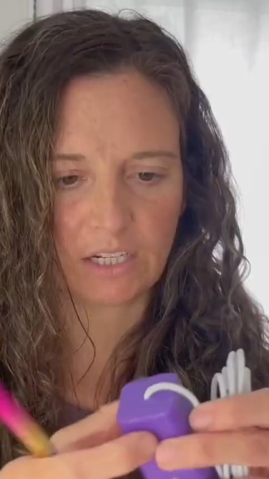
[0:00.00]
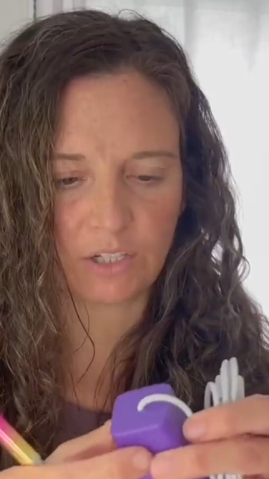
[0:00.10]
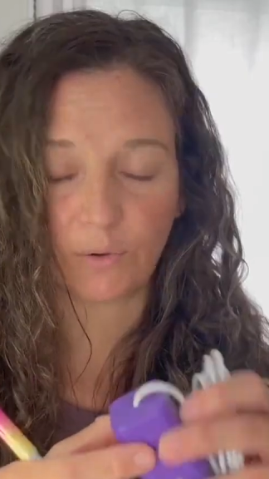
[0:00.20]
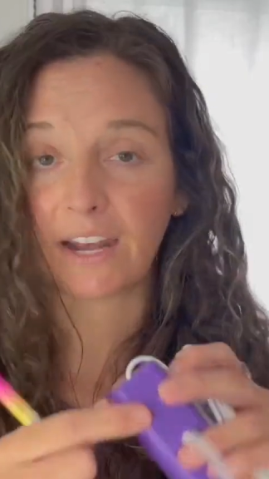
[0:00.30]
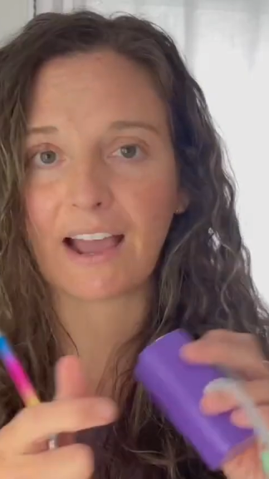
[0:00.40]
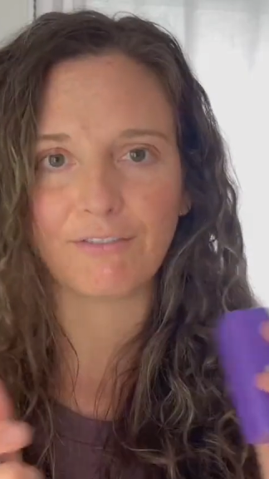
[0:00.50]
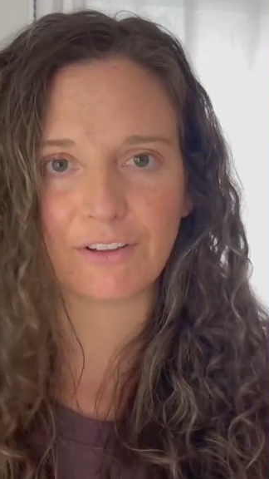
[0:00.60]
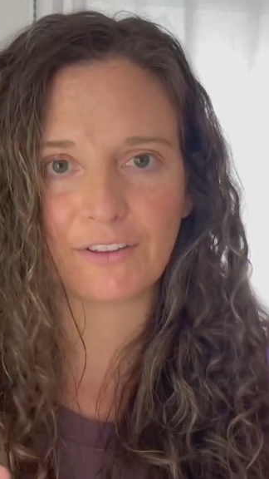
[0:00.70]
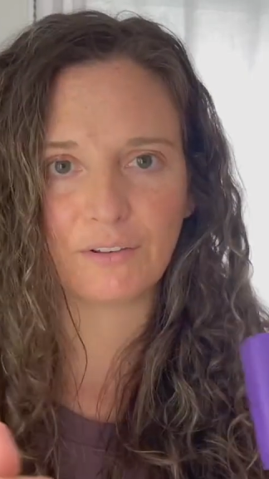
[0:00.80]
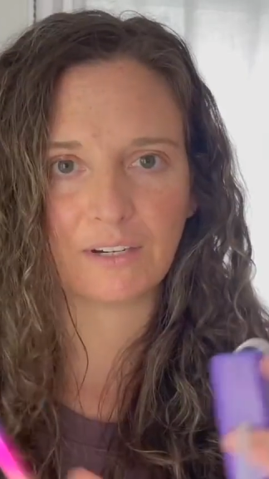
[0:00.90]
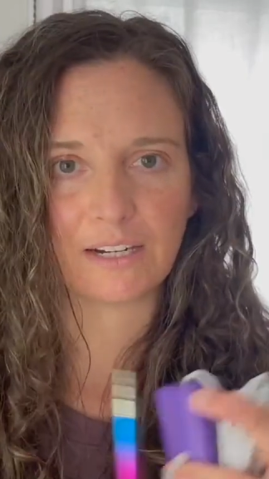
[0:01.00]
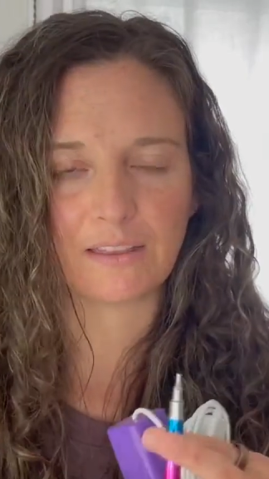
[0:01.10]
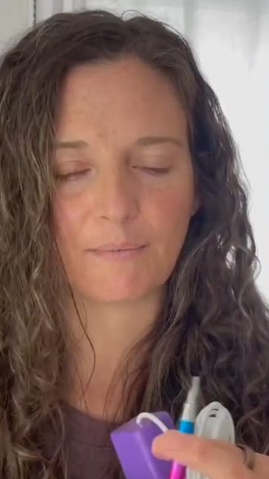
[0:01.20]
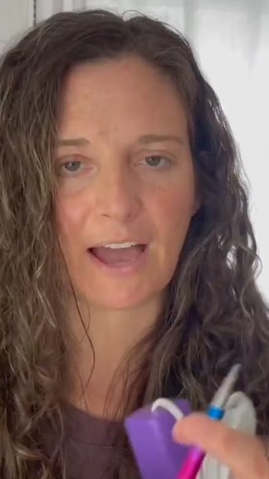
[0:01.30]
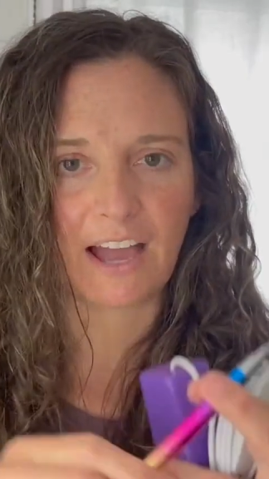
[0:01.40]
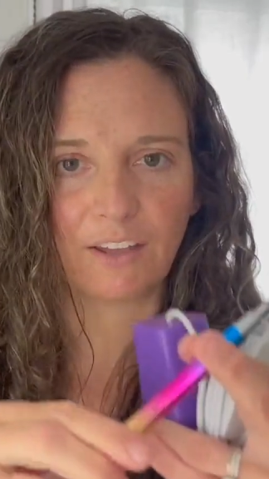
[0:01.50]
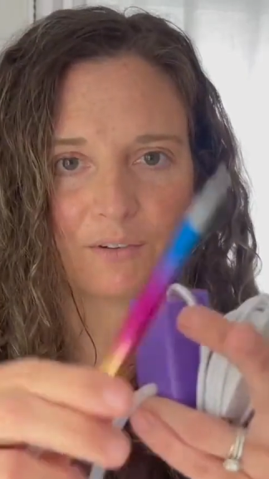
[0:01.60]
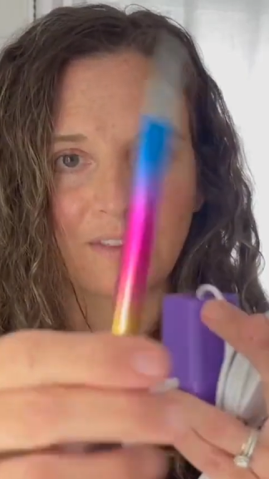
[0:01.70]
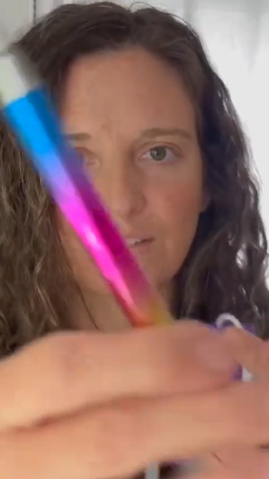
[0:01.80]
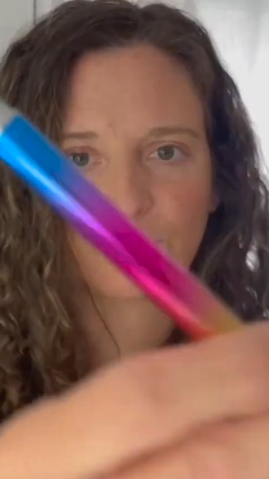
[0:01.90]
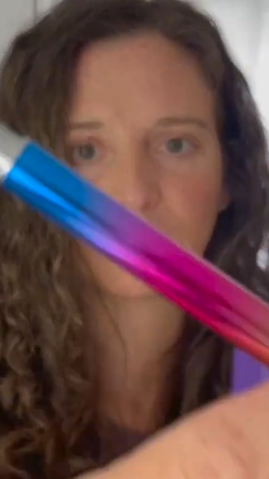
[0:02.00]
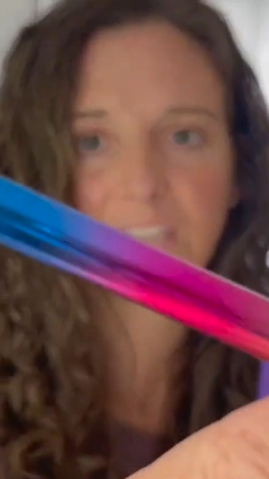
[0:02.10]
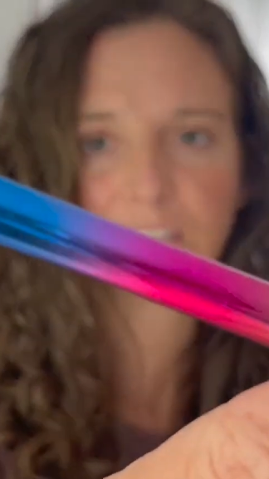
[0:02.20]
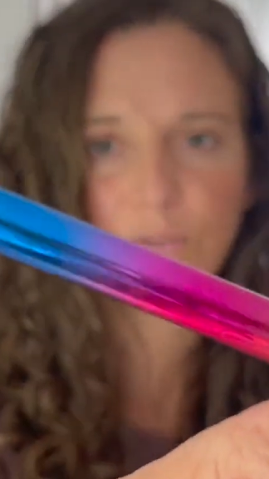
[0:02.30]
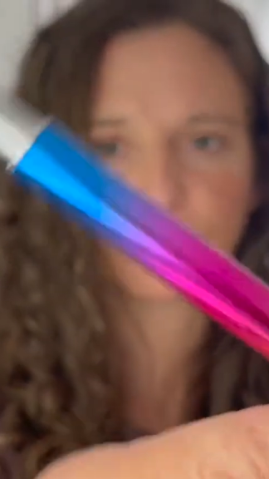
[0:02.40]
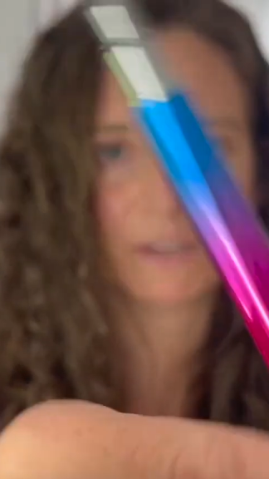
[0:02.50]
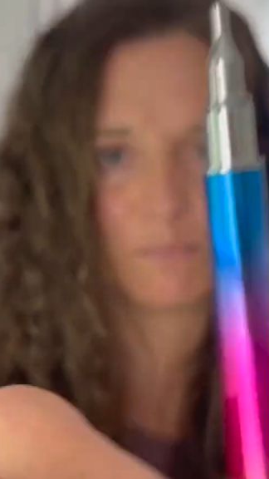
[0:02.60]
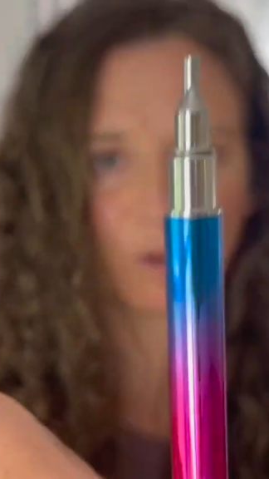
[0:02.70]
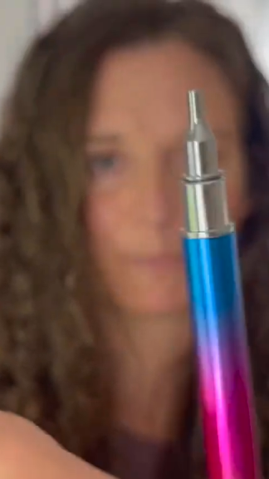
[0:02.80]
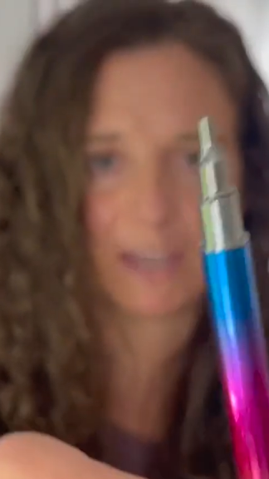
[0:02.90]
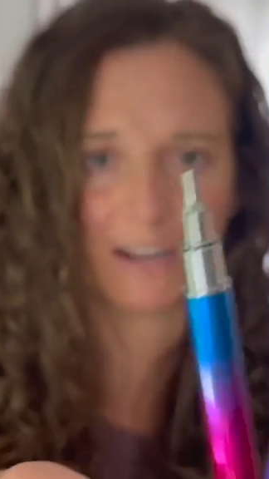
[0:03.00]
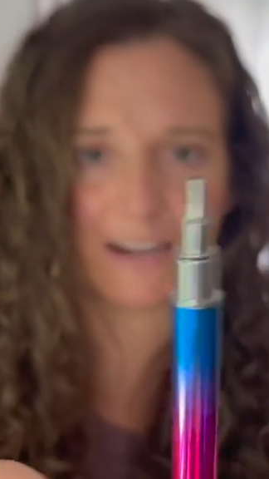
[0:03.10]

You get everything you need in the bag. You get this really cute rainbow pin.